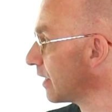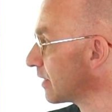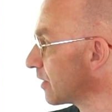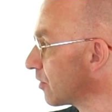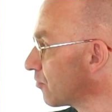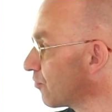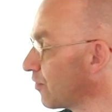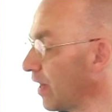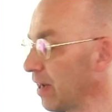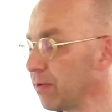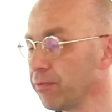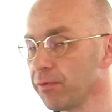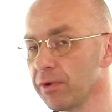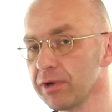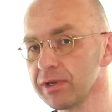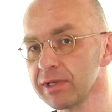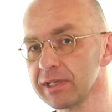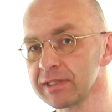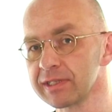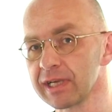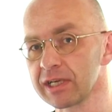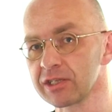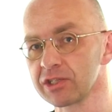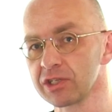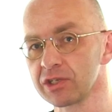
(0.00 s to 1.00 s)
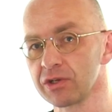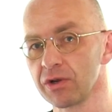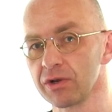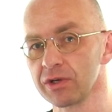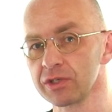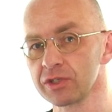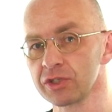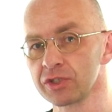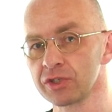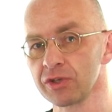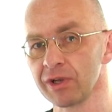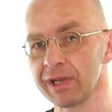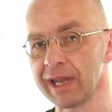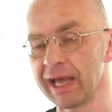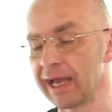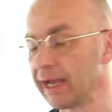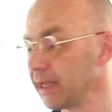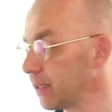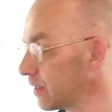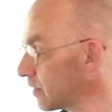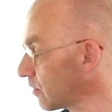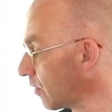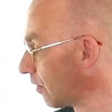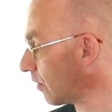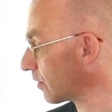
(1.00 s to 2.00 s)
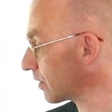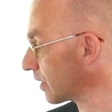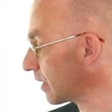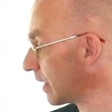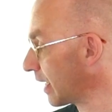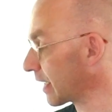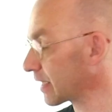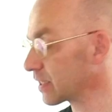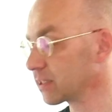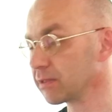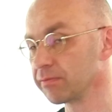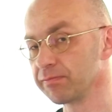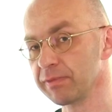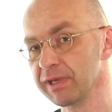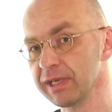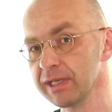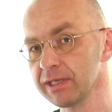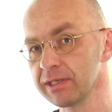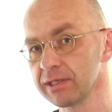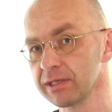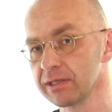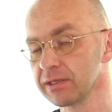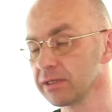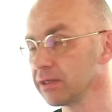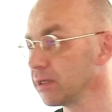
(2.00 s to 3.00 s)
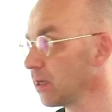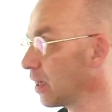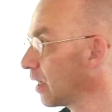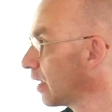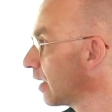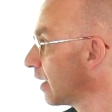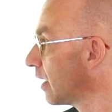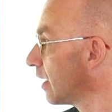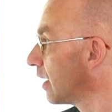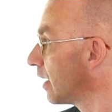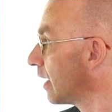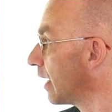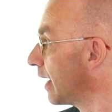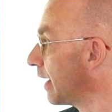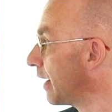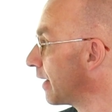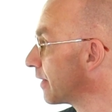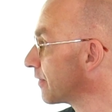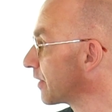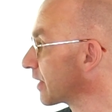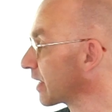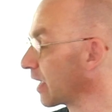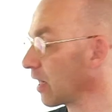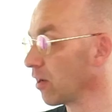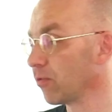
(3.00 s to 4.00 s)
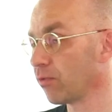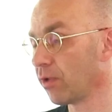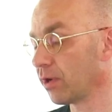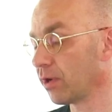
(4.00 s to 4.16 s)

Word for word: and the red one is actually going to land on the next beat. Uh, the yellow